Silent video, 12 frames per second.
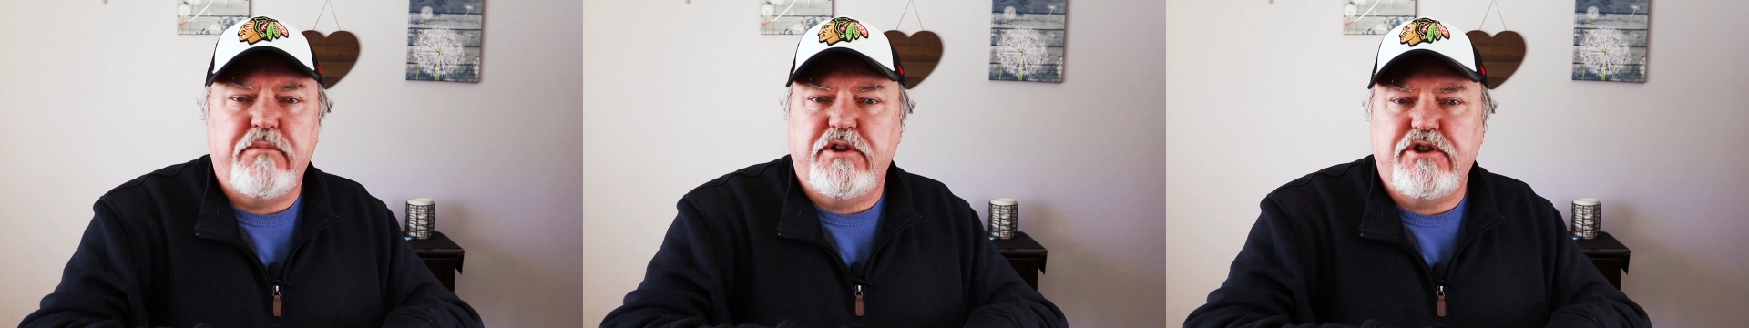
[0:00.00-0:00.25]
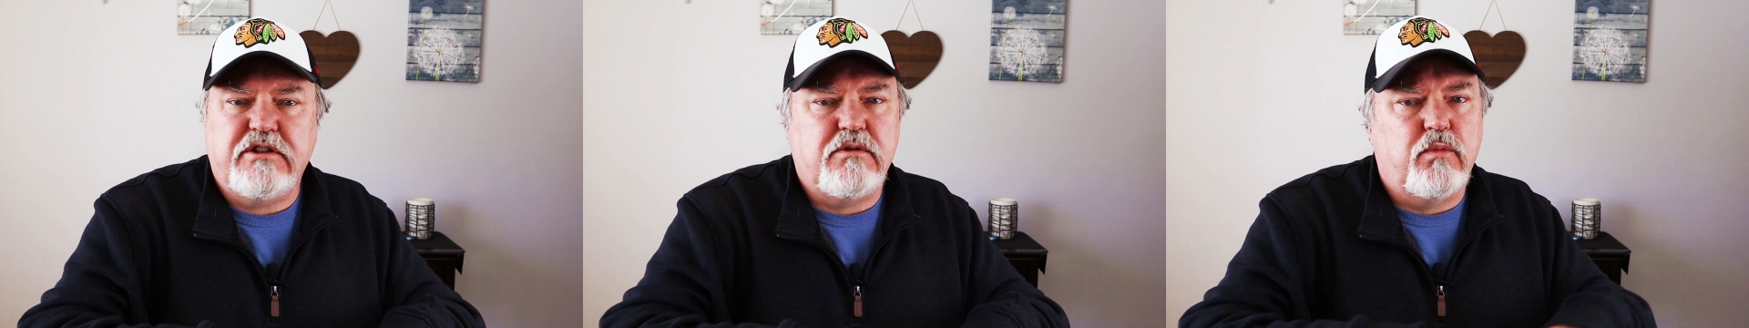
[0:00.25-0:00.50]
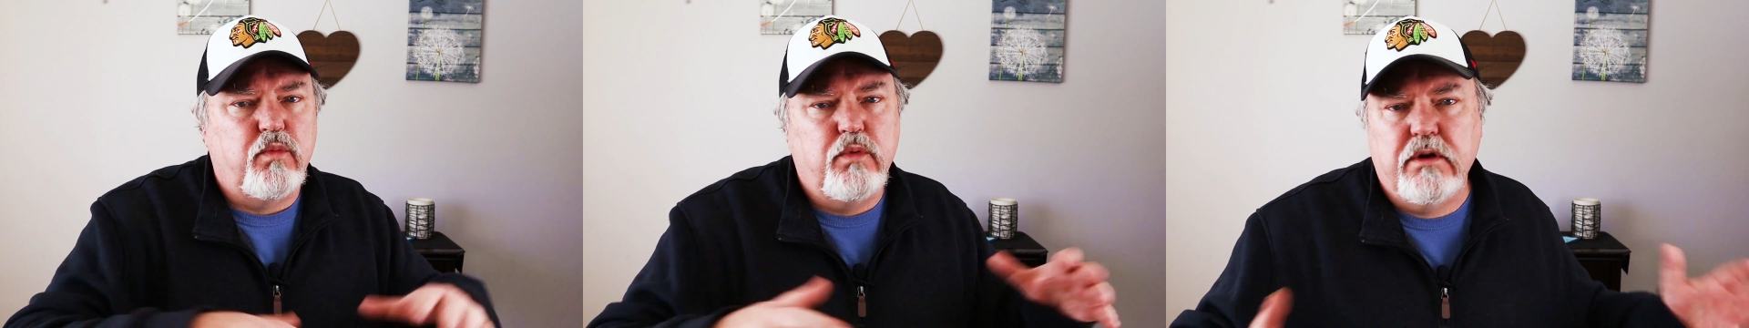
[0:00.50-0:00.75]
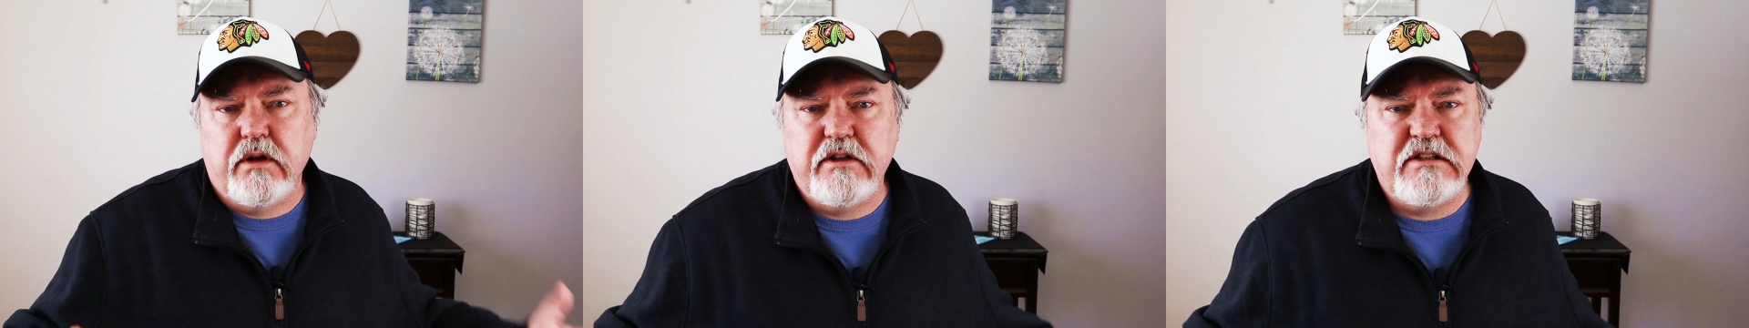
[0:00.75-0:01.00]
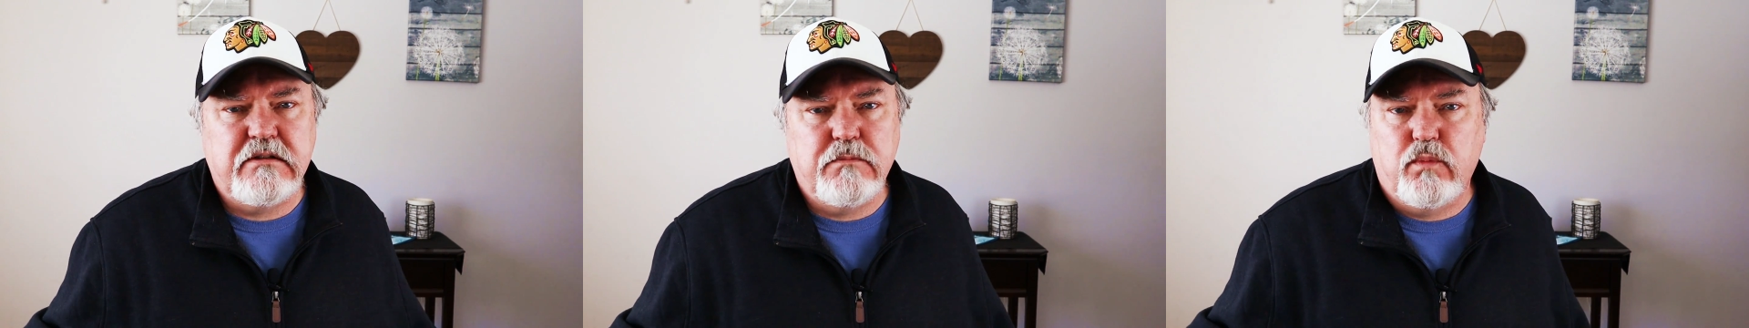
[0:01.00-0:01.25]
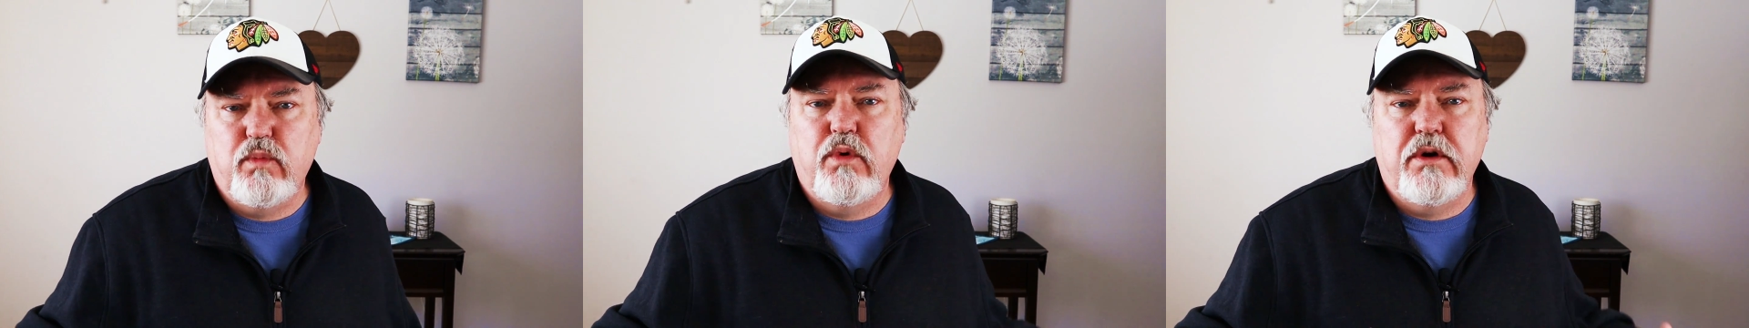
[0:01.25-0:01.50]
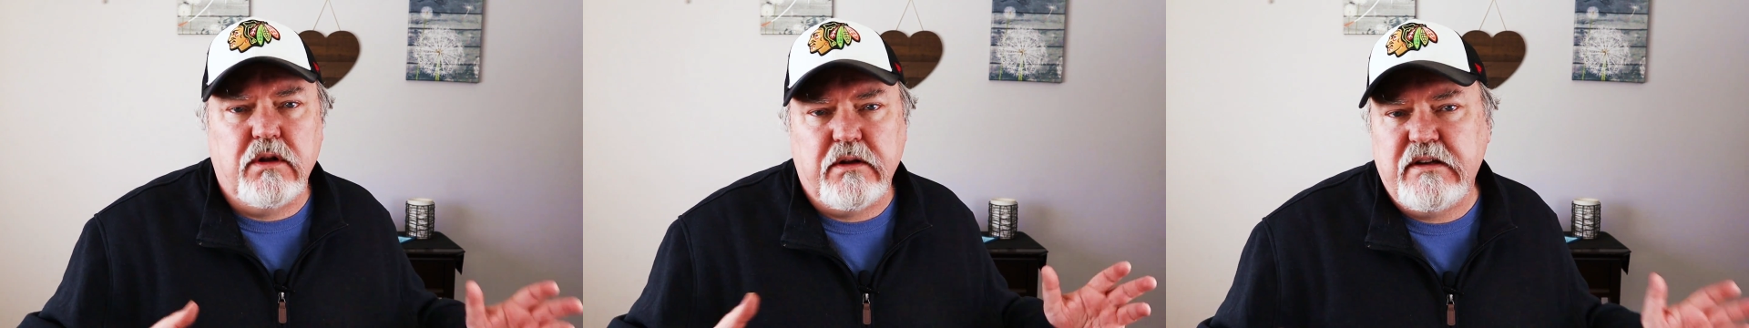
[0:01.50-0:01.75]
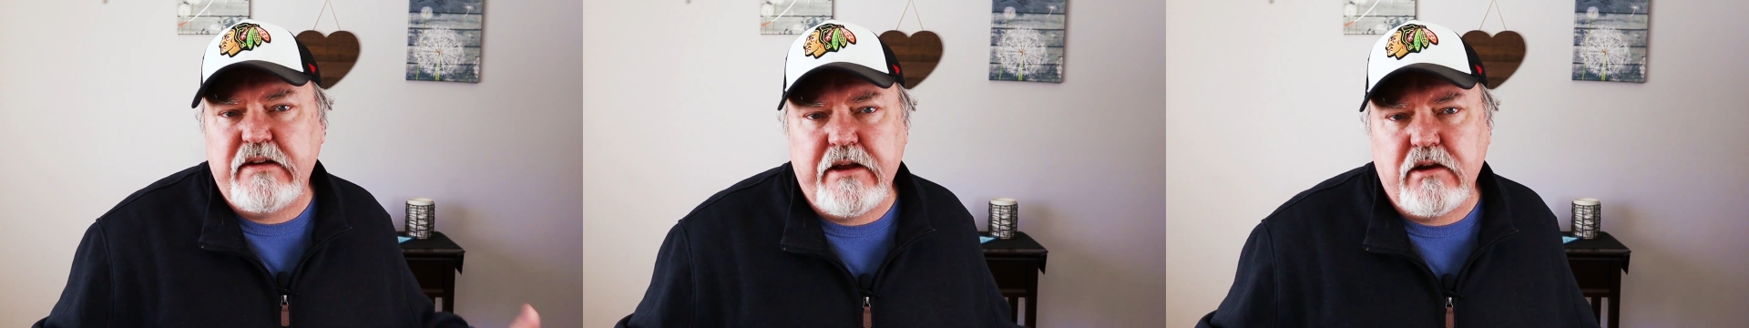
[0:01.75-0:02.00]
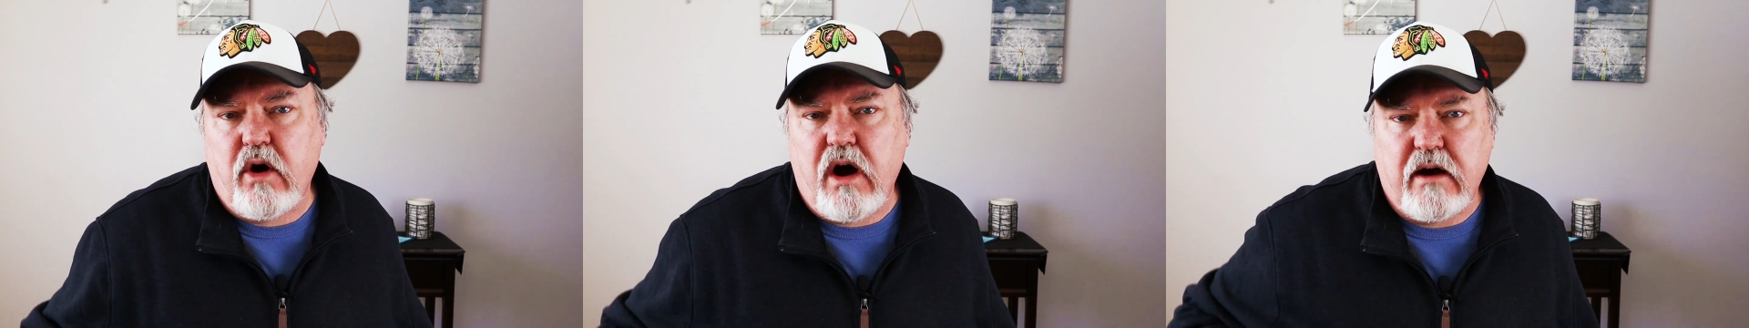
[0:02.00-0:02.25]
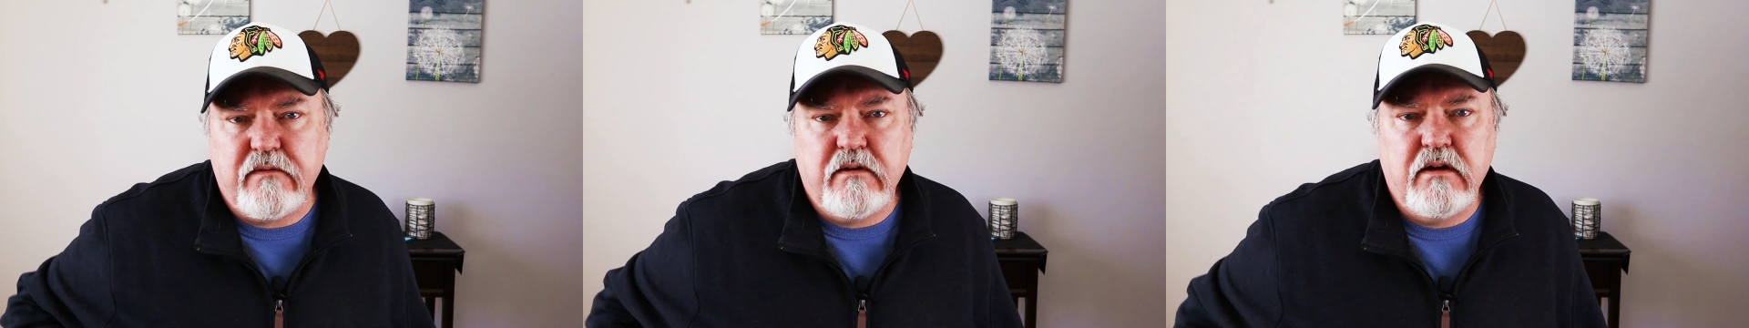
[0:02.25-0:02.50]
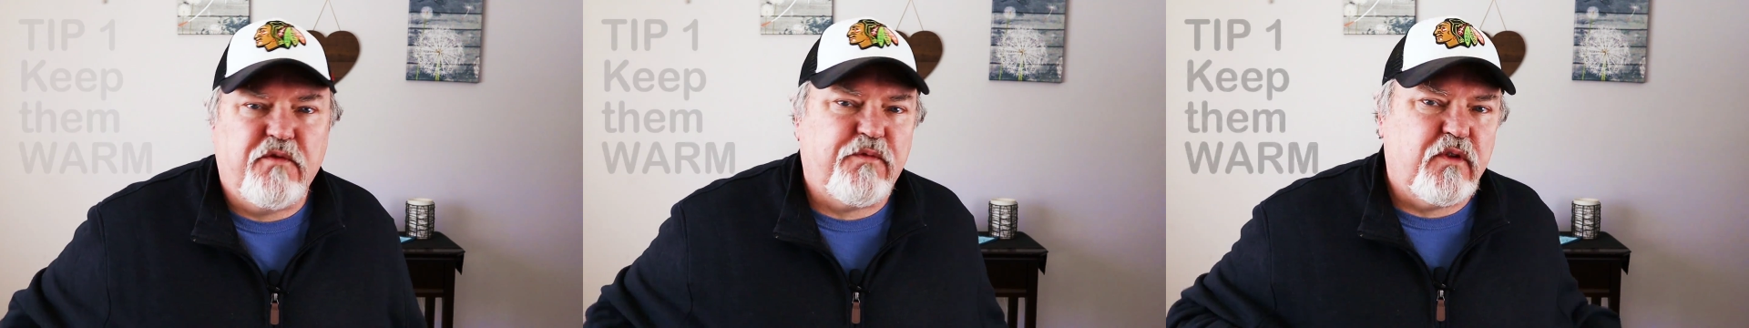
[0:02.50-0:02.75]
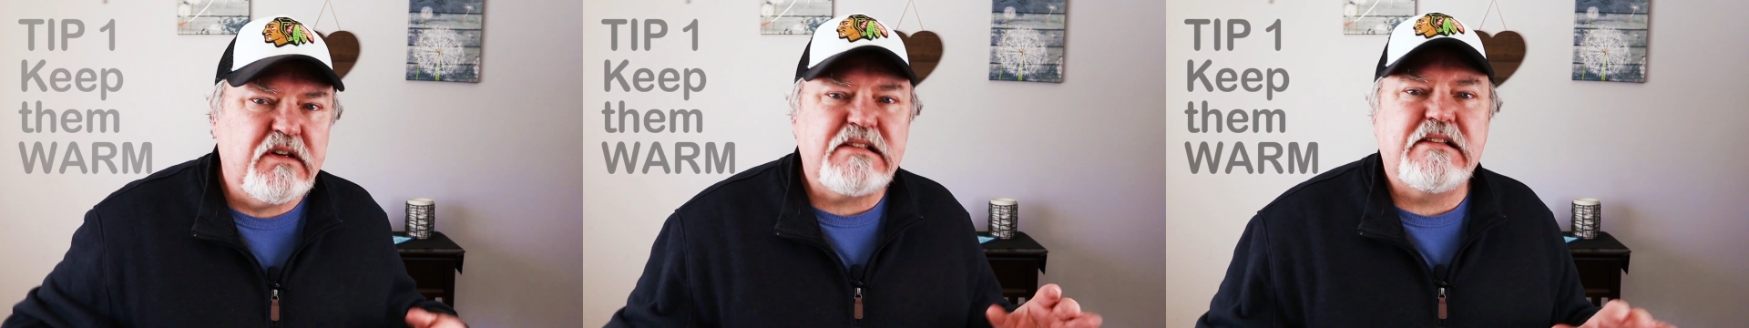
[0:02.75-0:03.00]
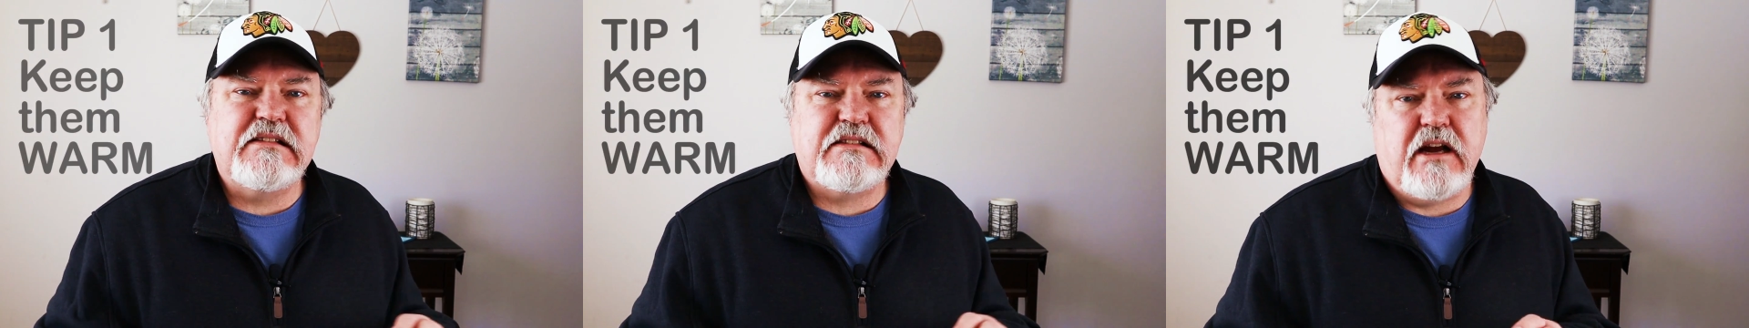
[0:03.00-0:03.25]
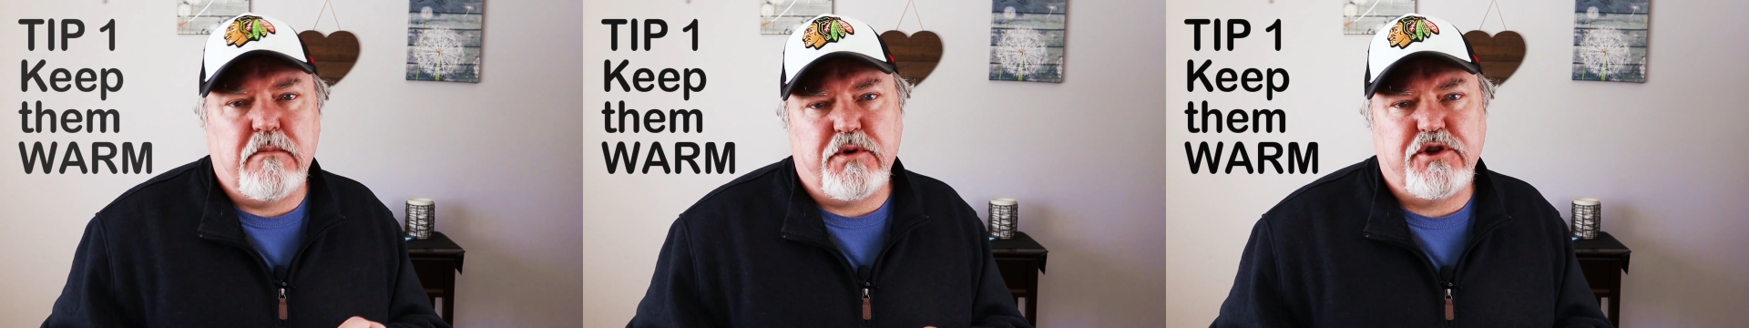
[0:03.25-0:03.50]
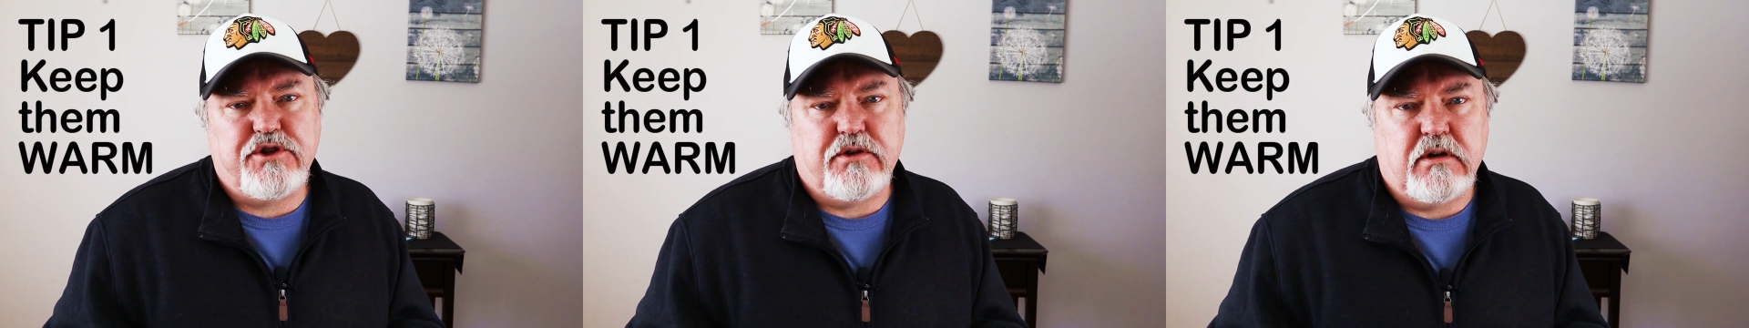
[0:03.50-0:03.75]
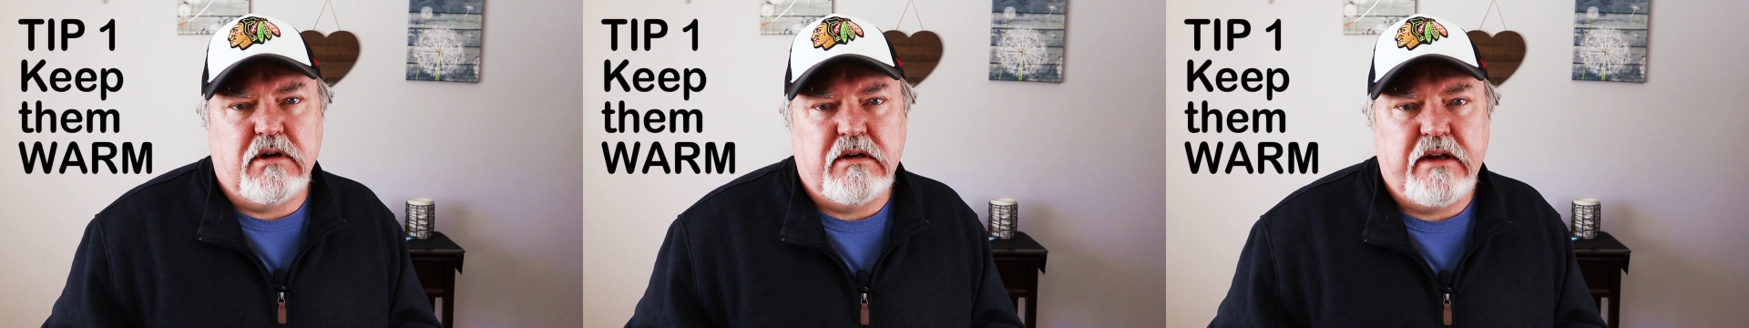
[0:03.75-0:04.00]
but just really take off. The first is temperature.